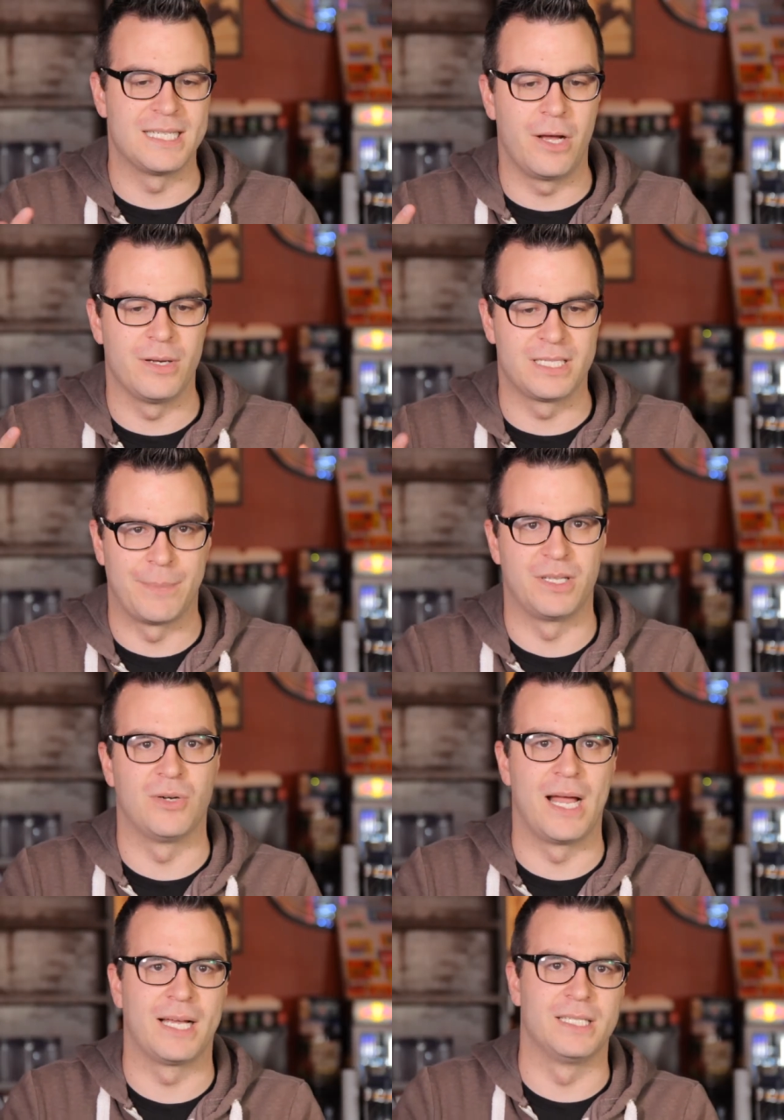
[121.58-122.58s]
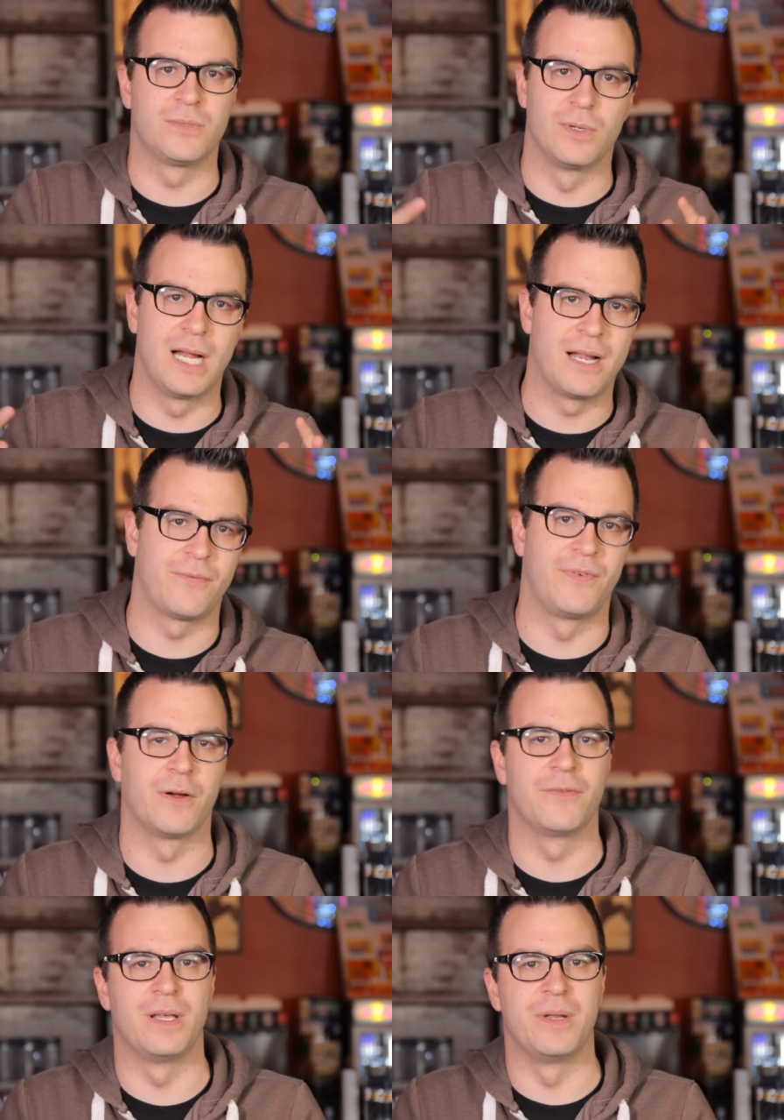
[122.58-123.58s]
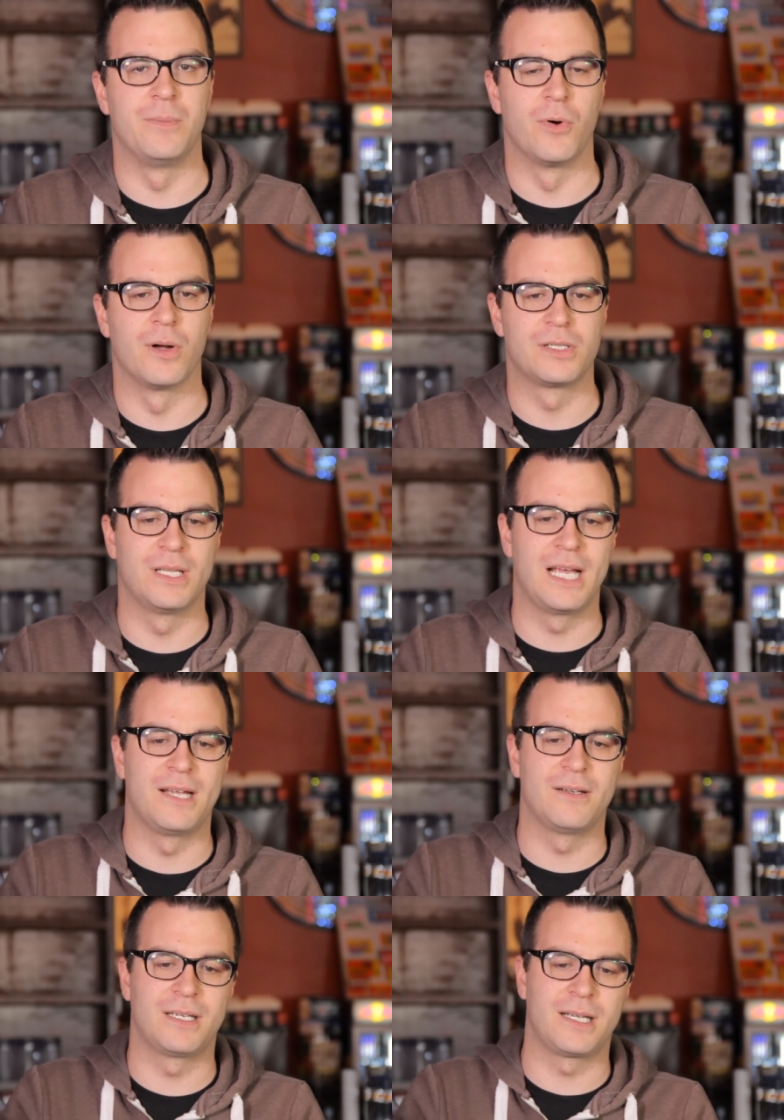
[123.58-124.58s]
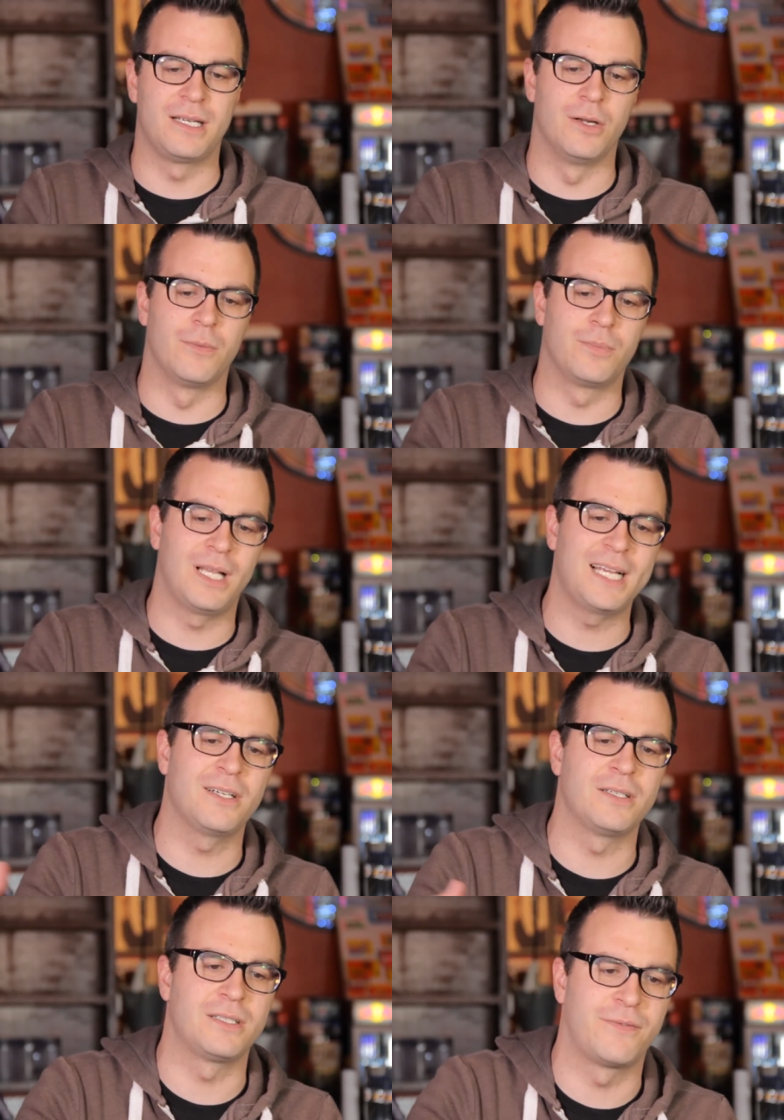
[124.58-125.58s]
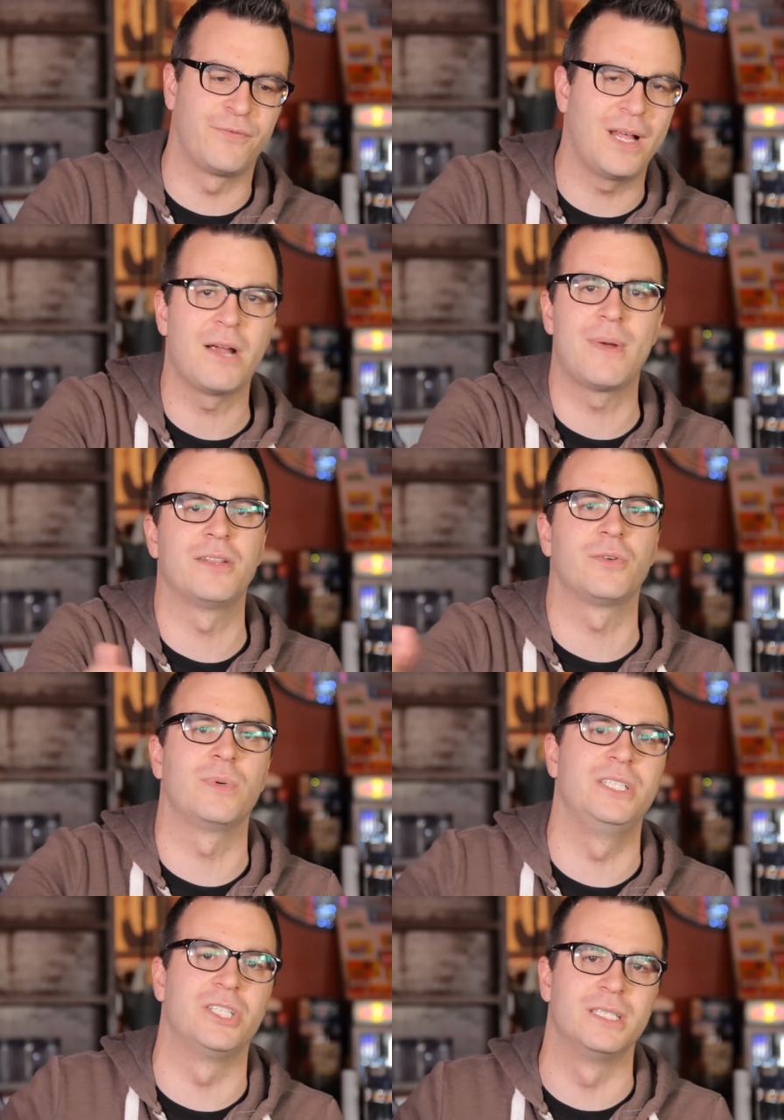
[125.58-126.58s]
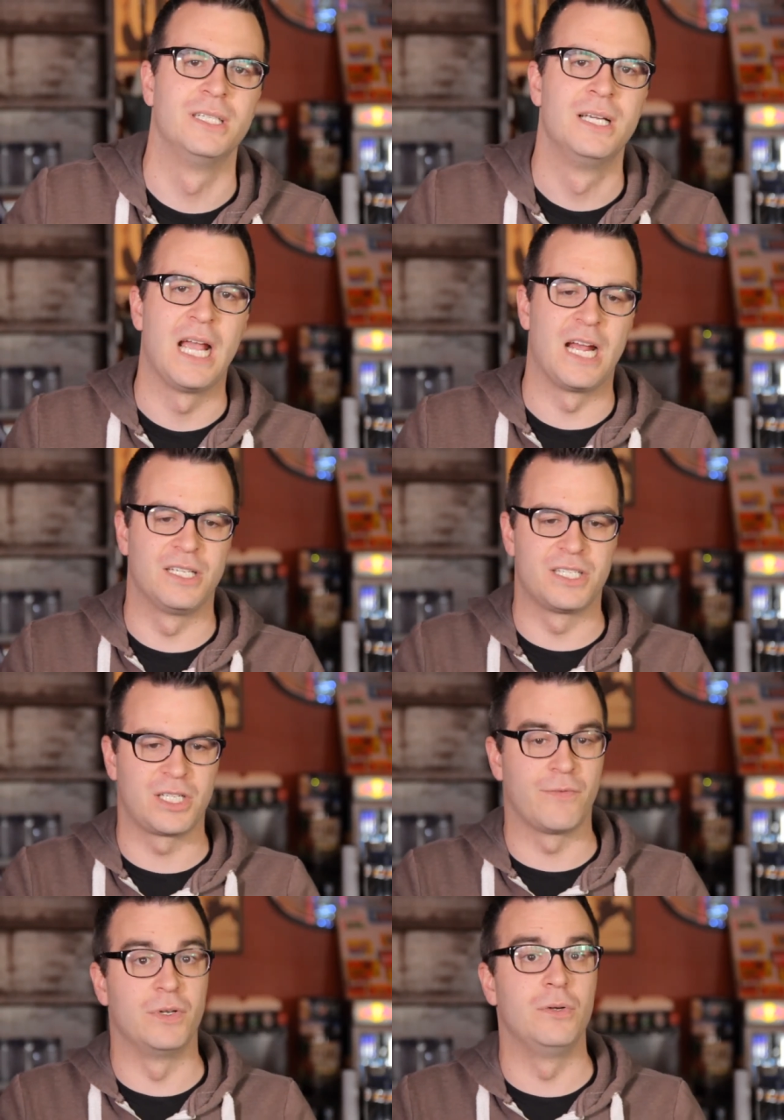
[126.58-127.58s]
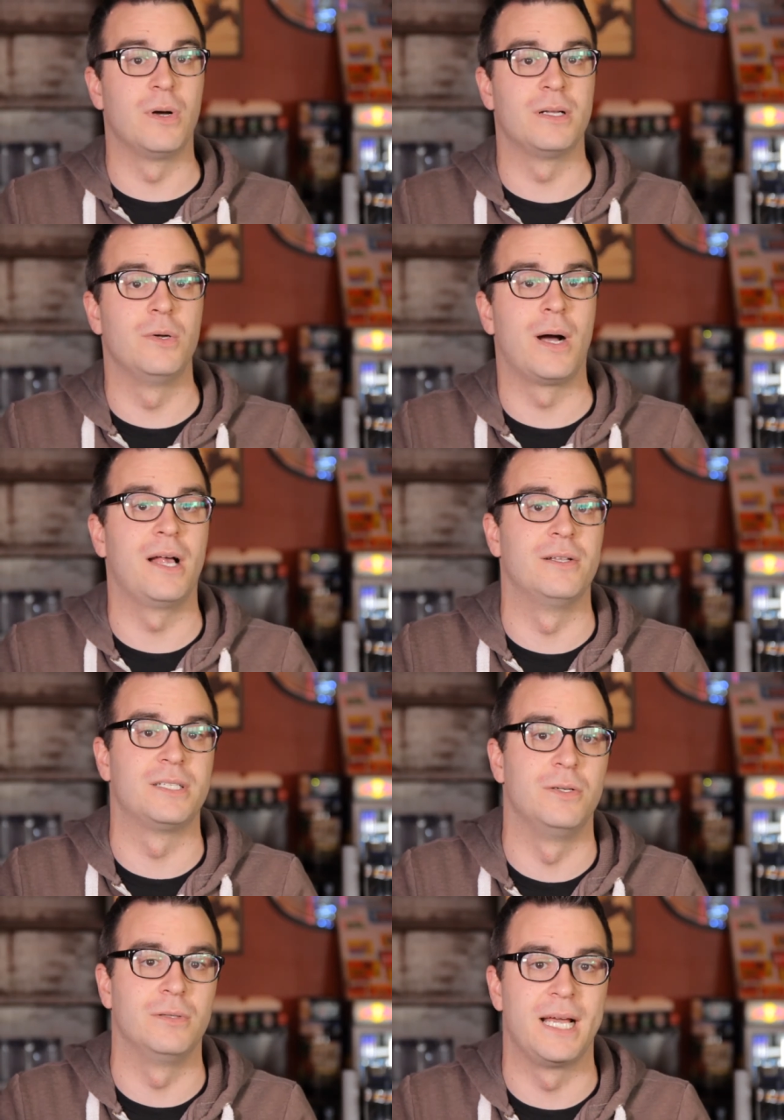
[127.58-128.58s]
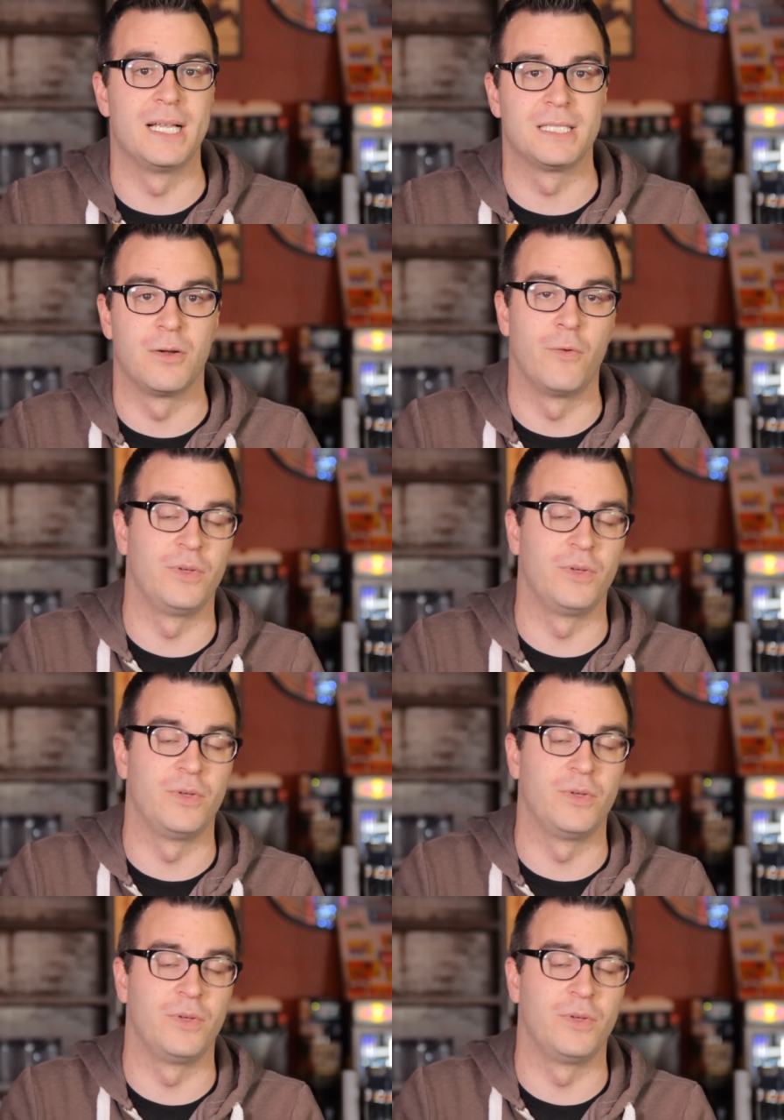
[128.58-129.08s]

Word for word: has now accepted dragons. We're not in fear of them anymore. So they, you know, like to fly around the region and discover new new islands, new lands, and